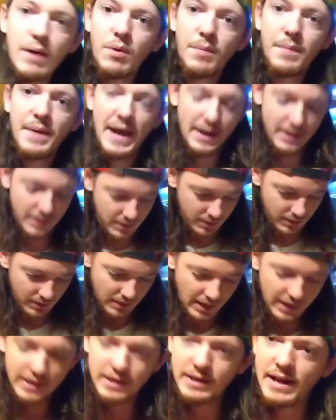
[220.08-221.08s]

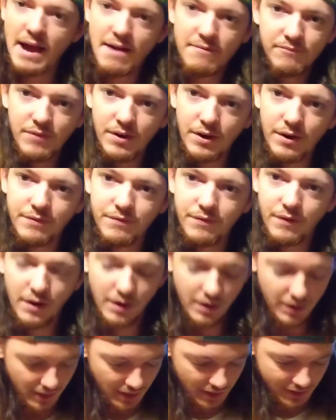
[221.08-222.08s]
I didn't have them very
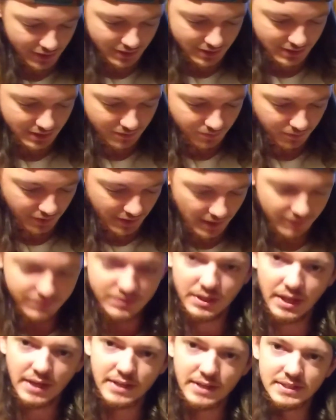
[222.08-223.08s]
far. I just didn't want to have
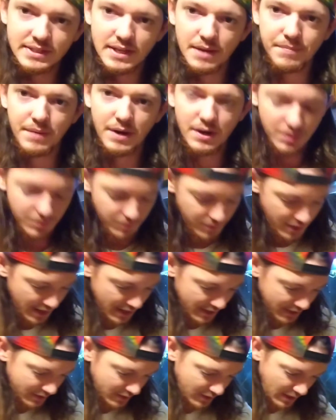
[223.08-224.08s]
to like step out of the
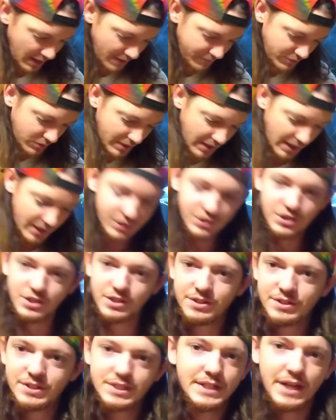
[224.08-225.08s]
way and have you guys
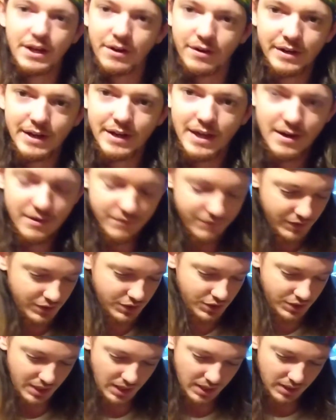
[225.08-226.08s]
just staring at a fish
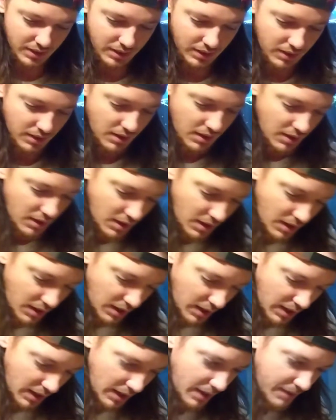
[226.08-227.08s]
tank.
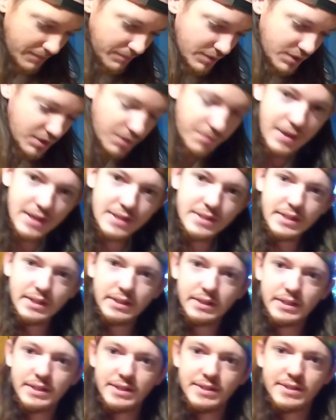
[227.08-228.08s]
So
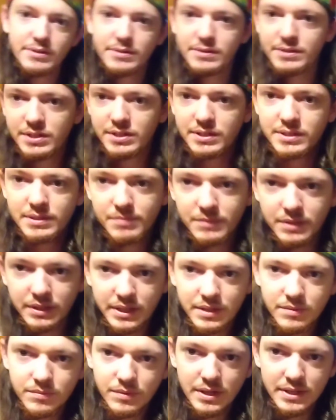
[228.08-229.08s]
basically, these are just some
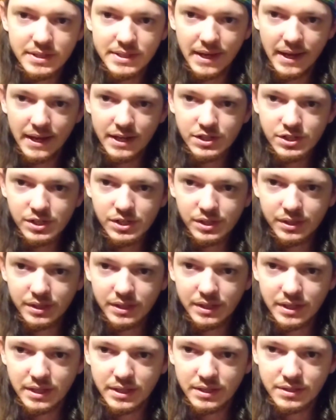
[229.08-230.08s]
clean ones I had
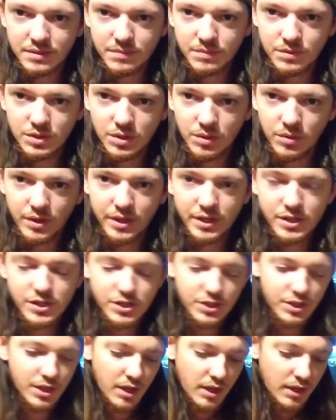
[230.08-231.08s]
chilling in some storage.